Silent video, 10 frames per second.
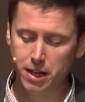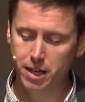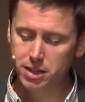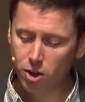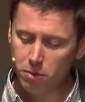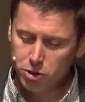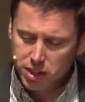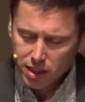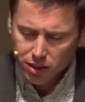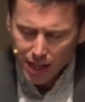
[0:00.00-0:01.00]
And it's almost
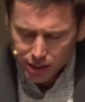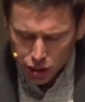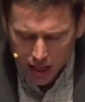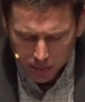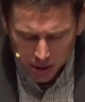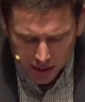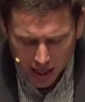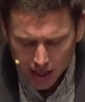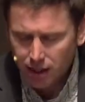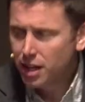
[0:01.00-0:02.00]
here like Jacob is
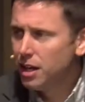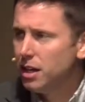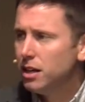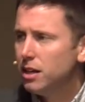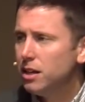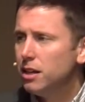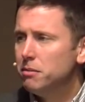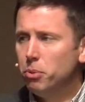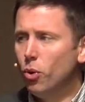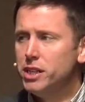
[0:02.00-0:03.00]
saying,
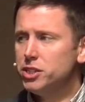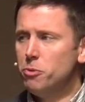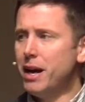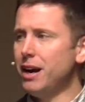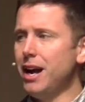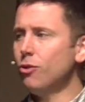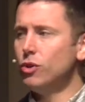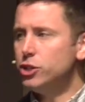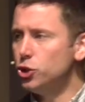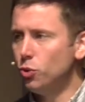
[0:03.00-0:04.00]
"Boys, no matter how
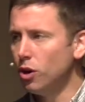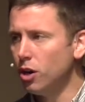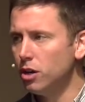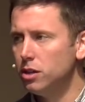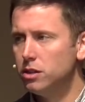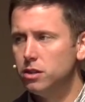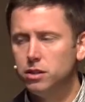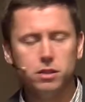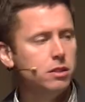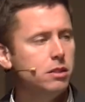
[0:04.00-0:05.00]
rich you are,
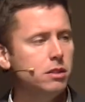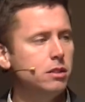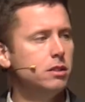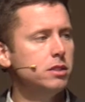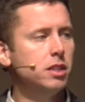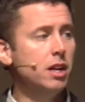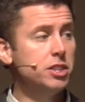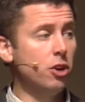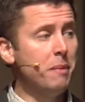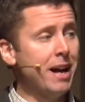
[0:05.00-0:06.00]
sons,
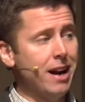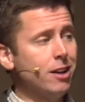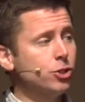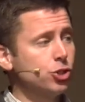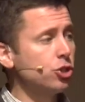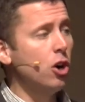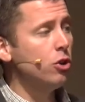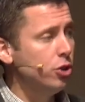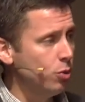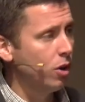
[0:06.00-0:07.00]
no matter how
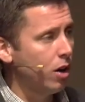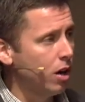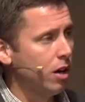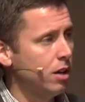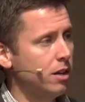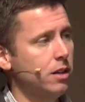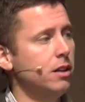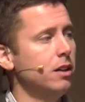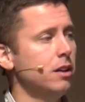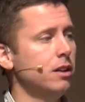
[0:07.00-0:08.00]
strong you are,
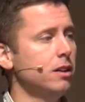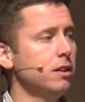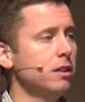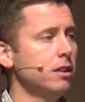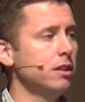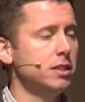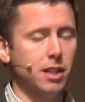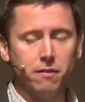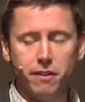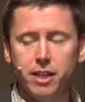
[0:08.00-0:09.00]

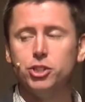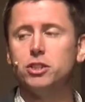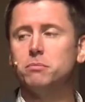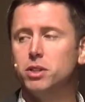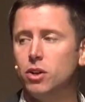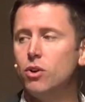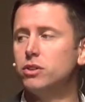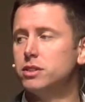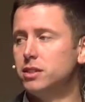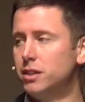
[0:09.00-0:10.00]
salvation
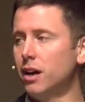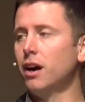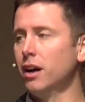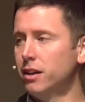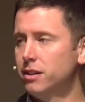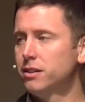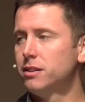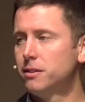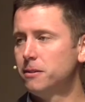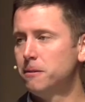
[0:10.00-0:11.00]
belongs to God.
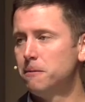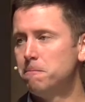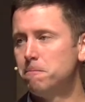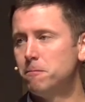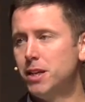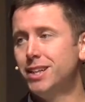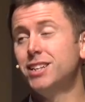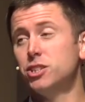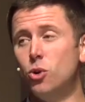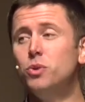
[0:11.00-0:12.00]
And it
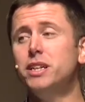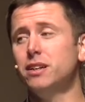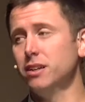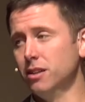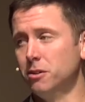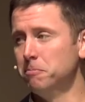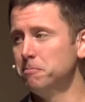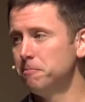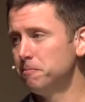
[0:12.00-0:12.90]
is only in him.